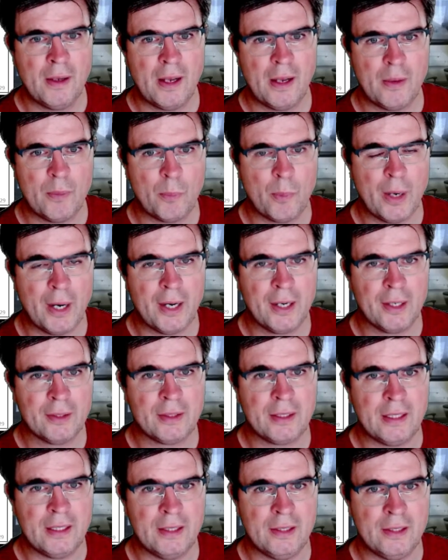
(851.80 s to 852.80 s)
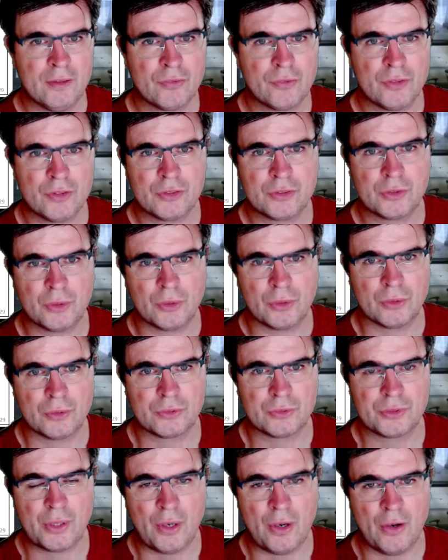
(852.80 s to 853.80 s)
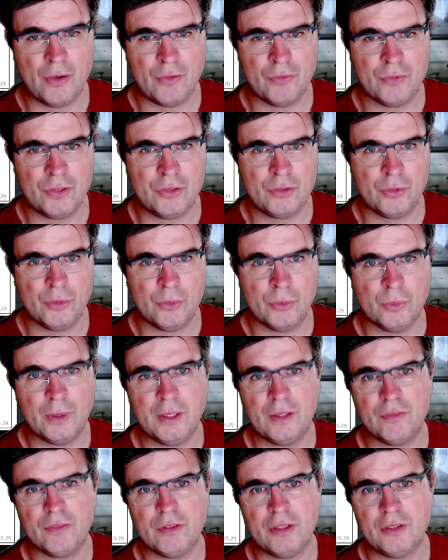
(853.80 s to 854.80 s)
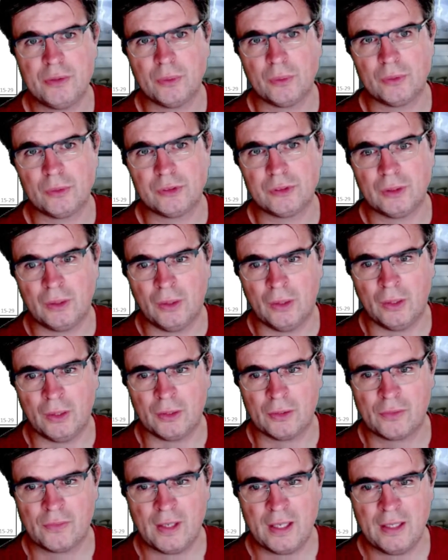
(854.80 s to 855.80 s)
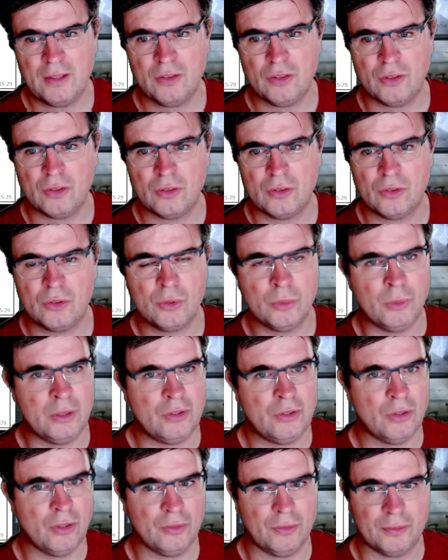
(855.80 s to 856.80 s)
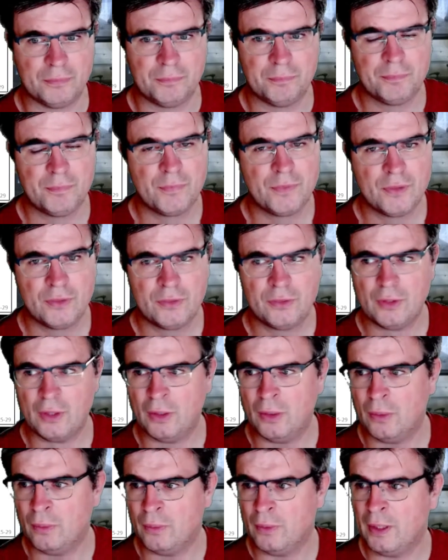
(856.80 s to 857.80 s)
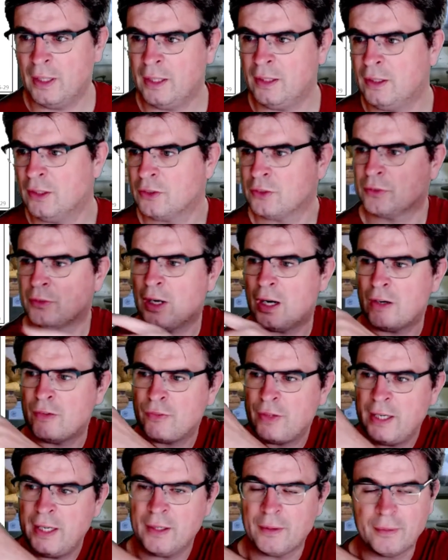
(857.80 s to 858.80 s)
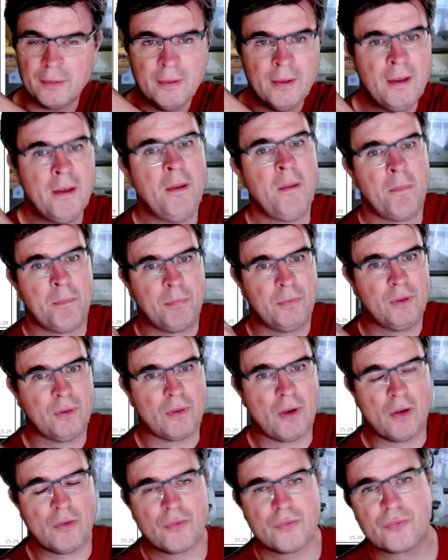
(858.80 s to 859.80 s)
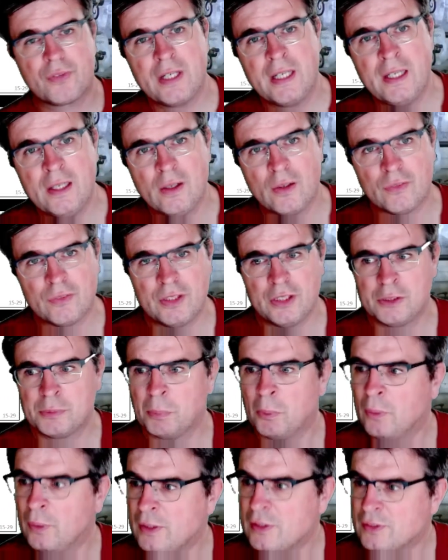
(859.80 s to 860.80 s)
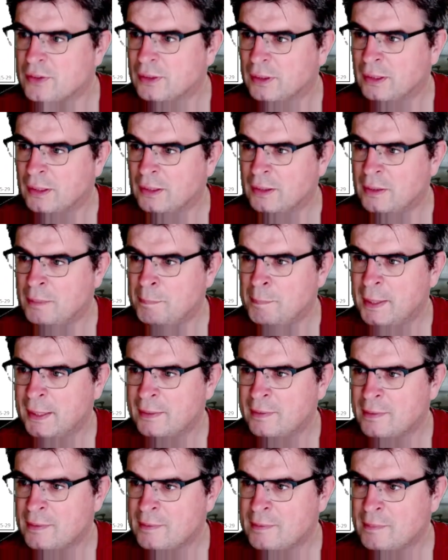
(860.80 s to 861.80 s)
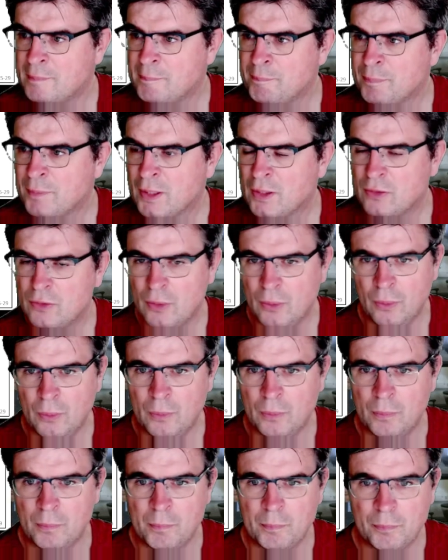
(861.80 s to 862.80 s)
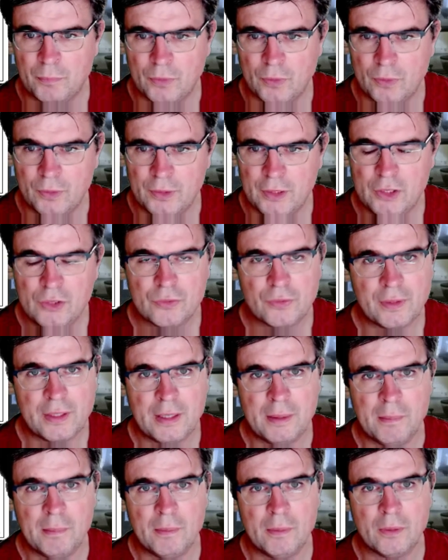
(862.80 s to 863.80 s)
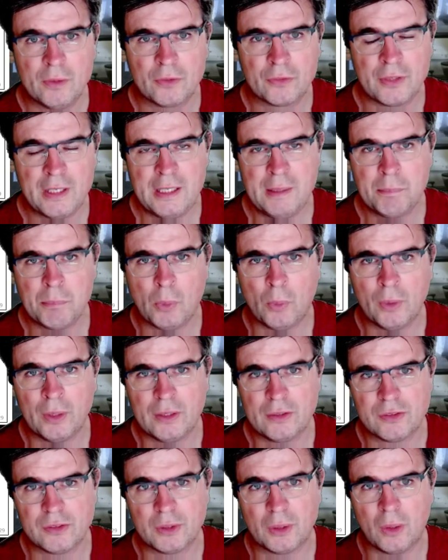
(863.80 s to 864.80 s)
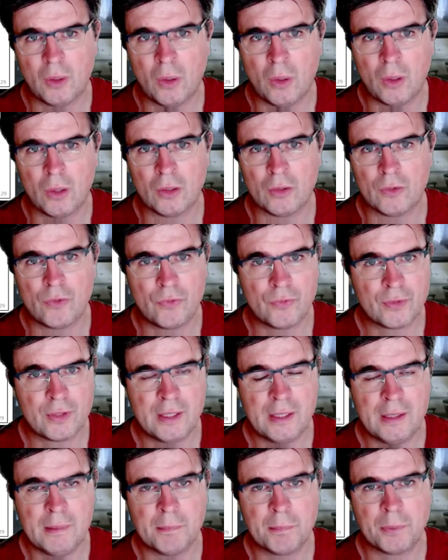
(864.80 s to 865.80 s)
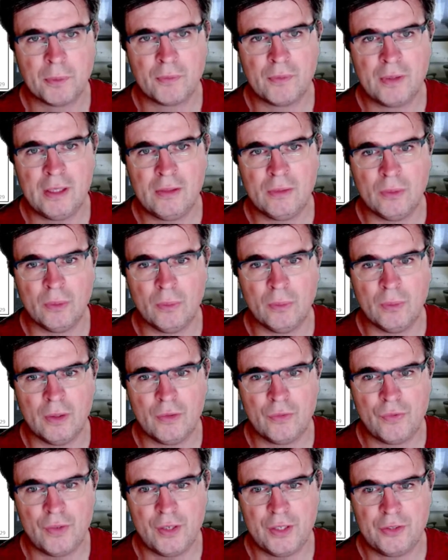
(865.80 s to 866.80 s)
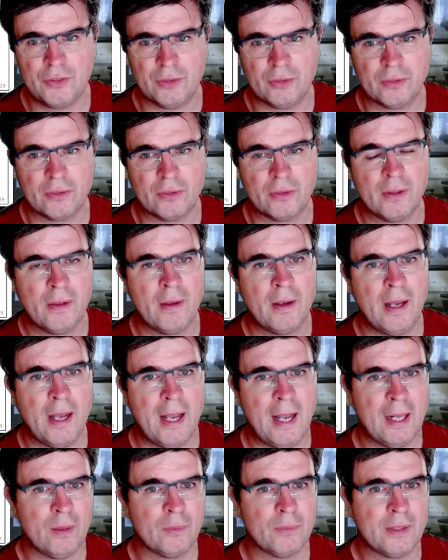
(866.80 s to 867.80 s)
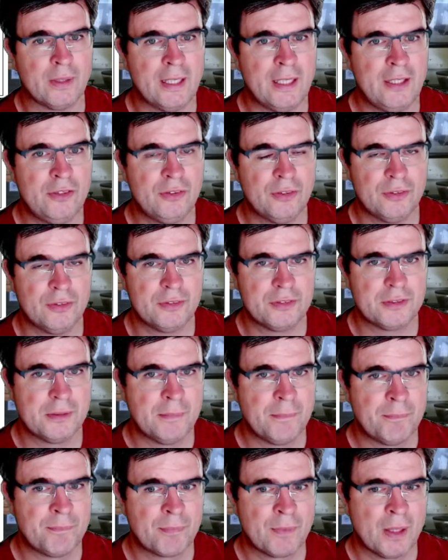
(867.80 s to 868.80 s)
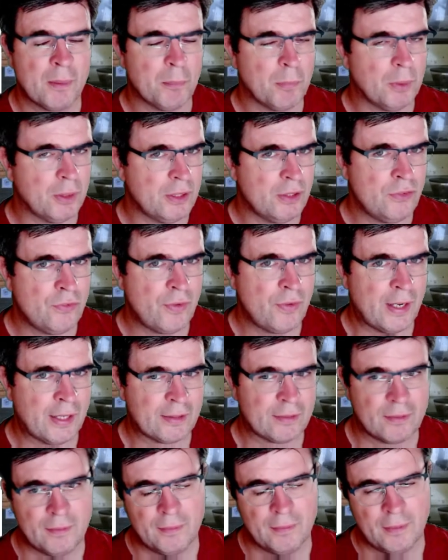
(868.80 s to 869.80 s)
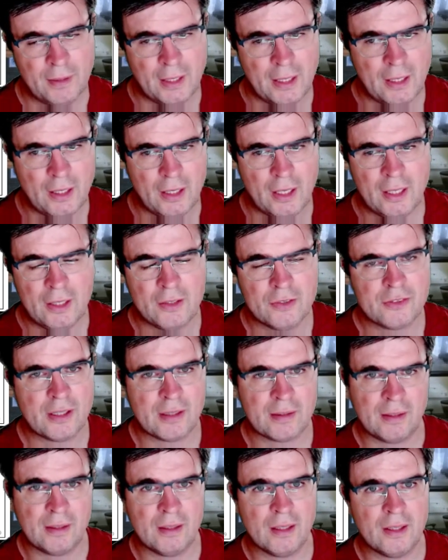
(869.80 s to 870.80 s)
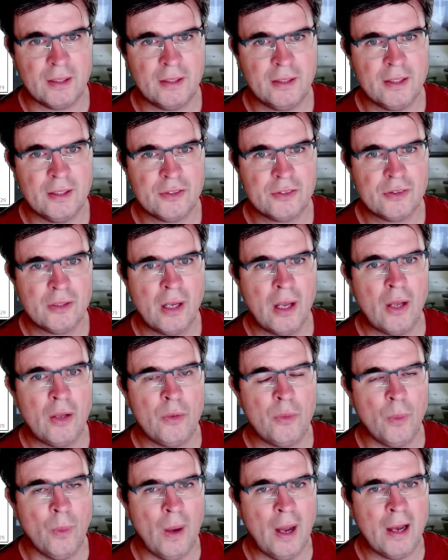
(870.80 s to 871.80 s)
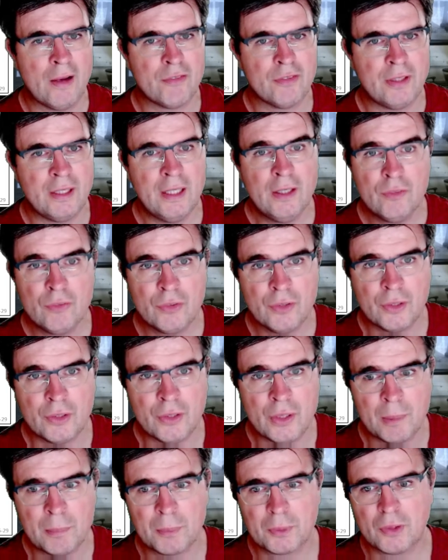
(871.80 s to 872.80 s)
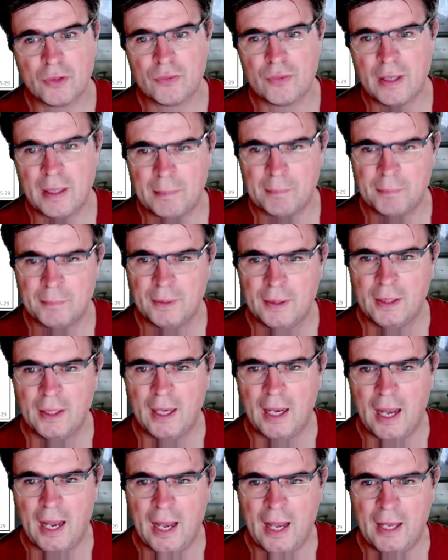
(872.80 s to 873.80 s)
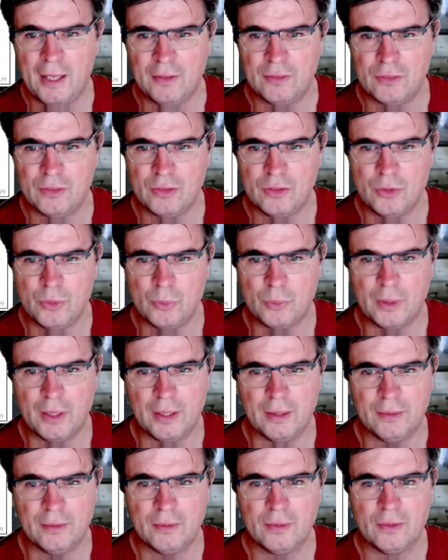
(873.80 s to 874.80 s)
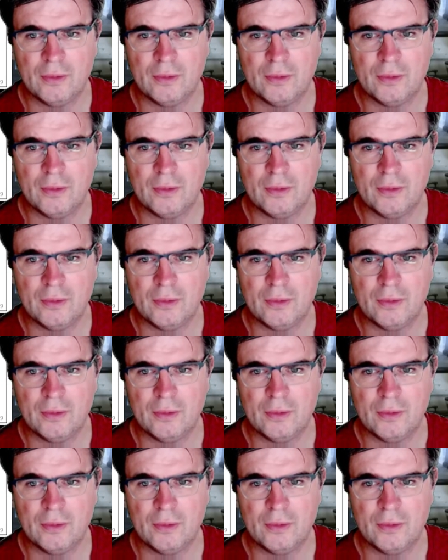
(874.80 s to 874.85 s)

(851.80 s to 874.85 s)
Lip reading: where the indifference curves of the two individuals are tangent to each other. So in this graph here, there are 3 of these points depicted. So these 3 green points are 3 Pareto efficient allocations, but in fact, in a setting like this, you'll have an infinite number of them and you can